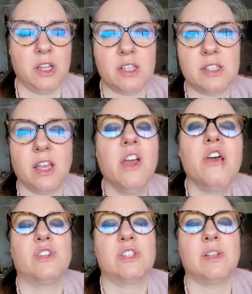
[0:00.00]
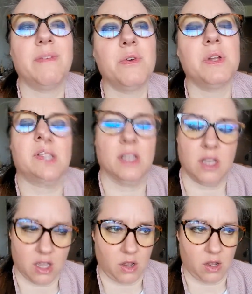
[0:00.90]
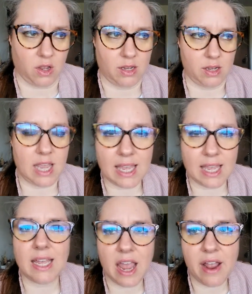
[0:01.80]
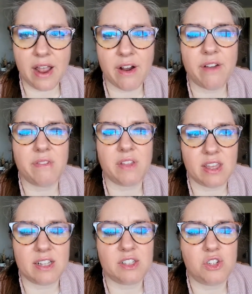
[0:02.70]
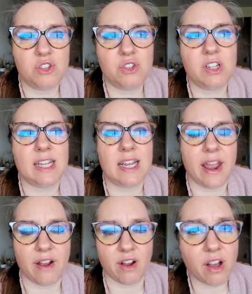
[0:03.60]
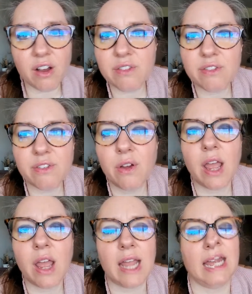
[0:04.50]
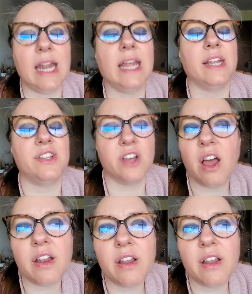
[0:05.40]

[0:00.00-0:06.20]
Like, for some of you, it's taking care of the things that you need to take care of and getting it done,